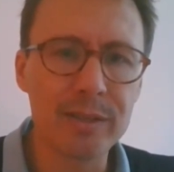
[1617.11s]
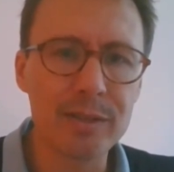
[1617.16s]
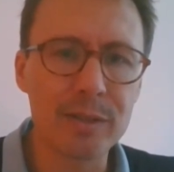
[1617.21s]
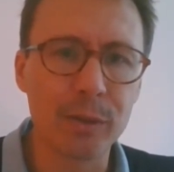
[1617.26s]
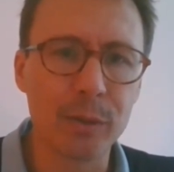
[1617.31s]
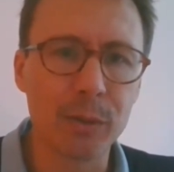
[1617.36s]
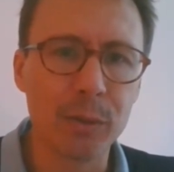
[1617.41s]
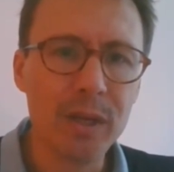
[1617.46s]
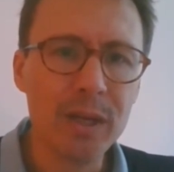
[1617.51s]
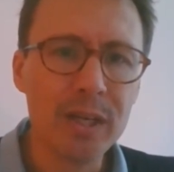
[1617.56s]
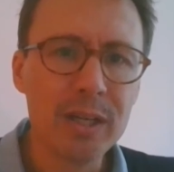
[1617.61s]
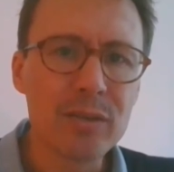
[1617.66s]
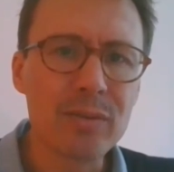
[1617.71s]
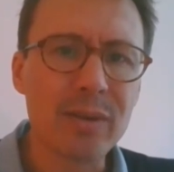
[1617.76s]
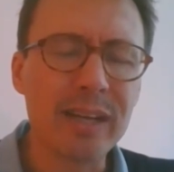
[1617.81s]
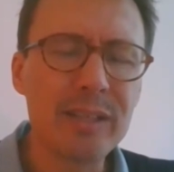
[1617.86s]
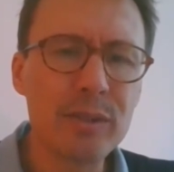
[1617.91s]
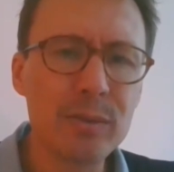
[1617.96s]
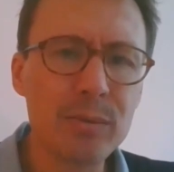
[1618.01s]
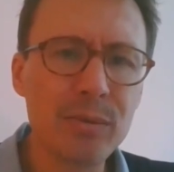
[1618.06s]
So, so
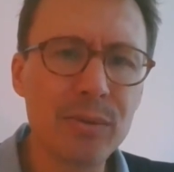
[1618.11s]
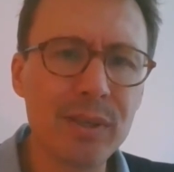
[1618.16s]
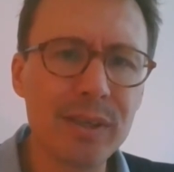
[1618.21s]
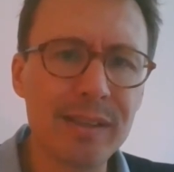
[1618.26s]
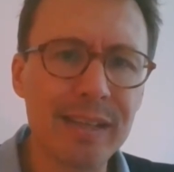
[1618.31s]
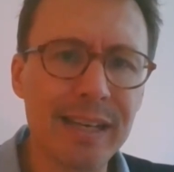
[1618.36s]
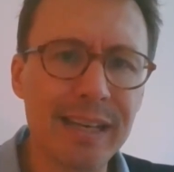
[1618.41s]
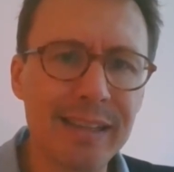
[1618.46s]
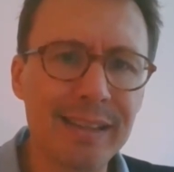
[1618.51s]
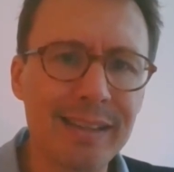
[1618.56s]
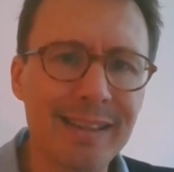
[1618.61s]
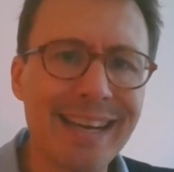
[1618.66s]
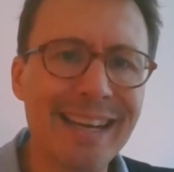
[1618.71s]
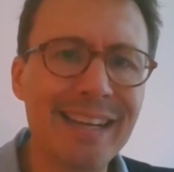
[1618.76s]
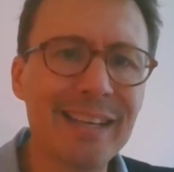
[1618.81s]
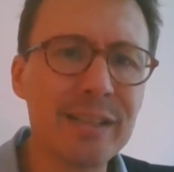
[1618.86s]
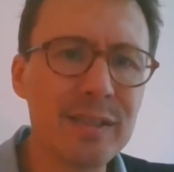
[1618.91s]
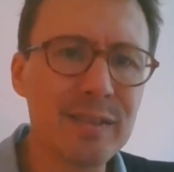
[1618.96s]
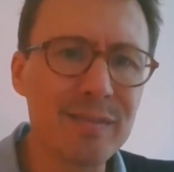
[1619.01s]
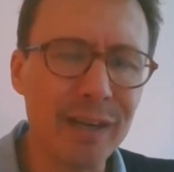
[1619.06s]
I do think that
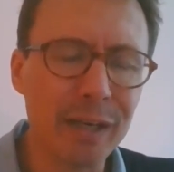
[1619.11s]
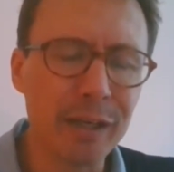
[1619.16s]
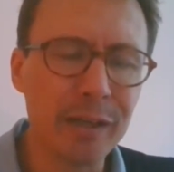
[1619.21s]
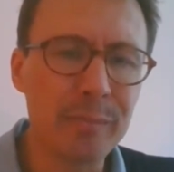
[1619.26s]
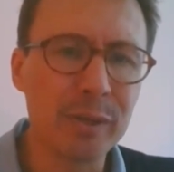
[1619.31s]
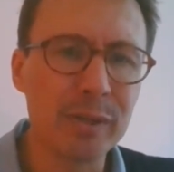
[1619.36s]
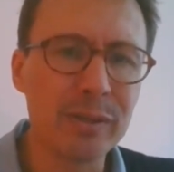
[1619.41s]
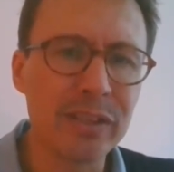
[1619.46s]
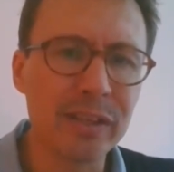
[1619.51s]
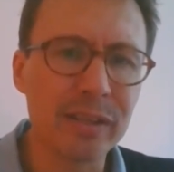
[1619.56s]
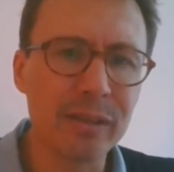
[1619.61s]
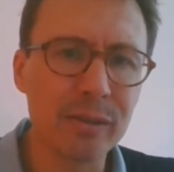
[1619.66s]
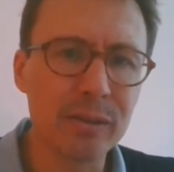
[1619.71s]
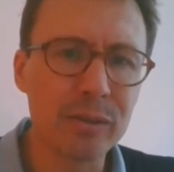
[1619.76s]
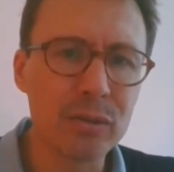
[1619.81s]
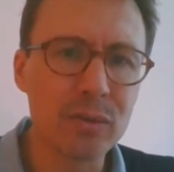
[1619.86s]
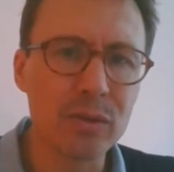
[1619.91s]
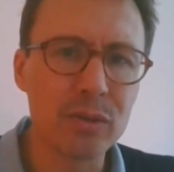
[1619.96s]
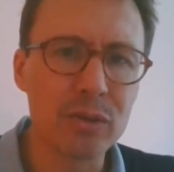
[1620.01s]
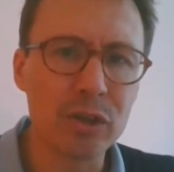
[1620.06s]
that is very particular
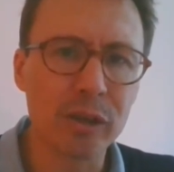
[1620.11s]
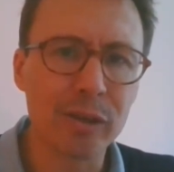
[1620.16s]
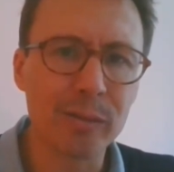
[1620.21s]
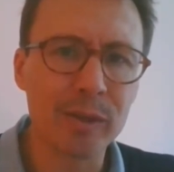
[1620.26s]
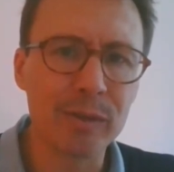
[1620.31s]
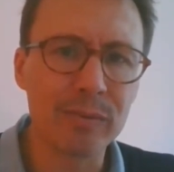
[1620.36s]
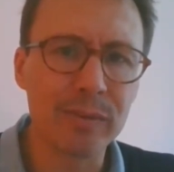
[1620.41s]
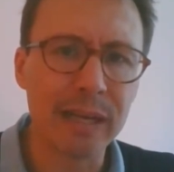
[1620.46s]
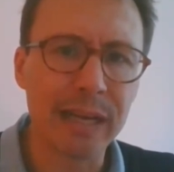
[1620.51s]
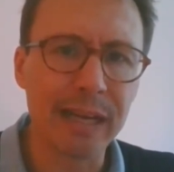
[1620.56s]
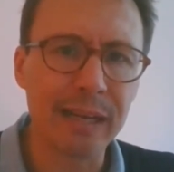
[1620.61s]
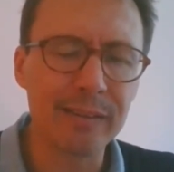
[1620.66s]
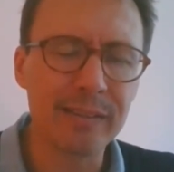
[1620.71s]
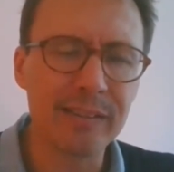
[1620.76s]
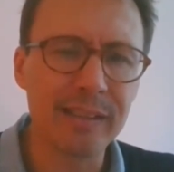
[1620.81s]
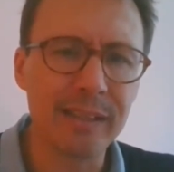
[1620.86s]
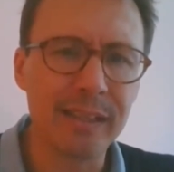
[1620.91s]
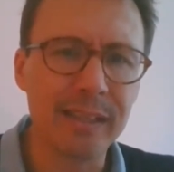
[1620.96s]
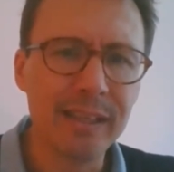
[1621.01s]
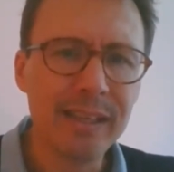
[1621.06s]
to the German
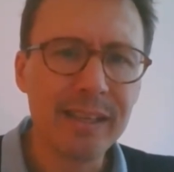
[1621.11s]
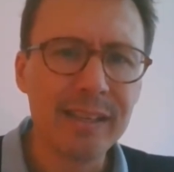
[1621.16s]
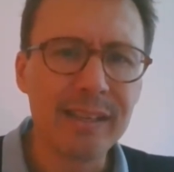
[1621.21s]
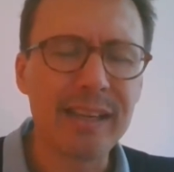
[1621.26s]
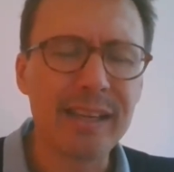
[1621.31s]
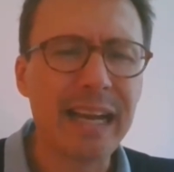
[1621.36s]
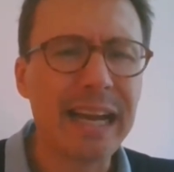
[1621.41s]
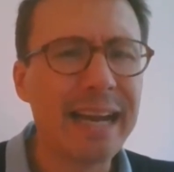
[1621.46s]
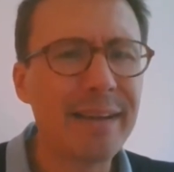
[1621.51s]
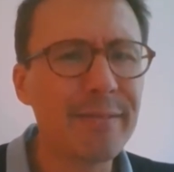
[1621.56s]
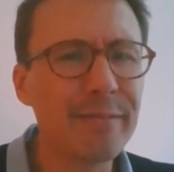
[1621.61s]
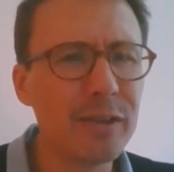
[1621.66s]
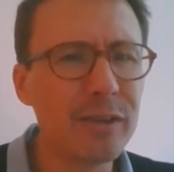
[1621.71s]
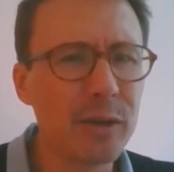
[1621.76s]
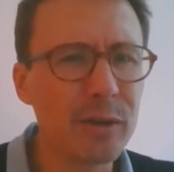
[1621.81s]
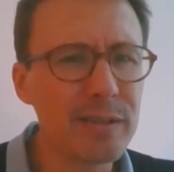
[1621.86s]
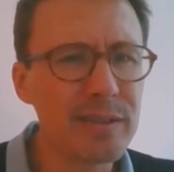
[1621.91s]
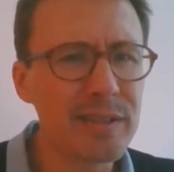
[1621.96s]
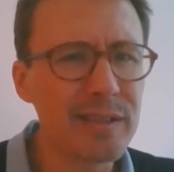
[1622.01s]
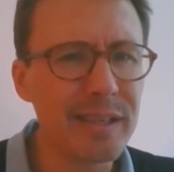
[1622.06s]
reality that I have
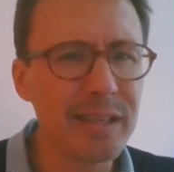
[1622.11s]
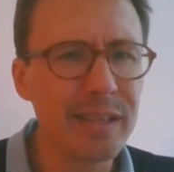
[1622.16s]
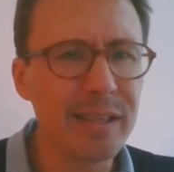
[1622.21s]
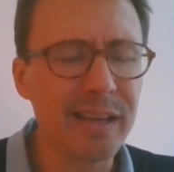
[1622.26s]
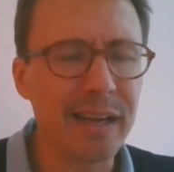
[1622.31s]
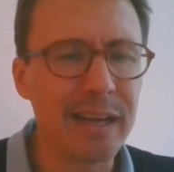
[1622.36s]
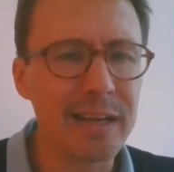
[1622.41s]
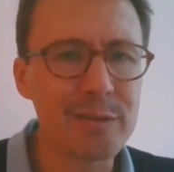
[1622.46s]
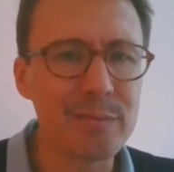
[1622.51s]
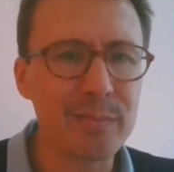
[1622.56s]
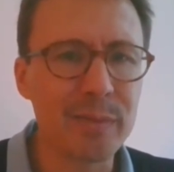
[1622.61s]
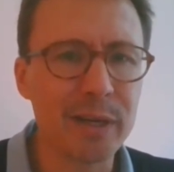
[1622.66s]
not seen as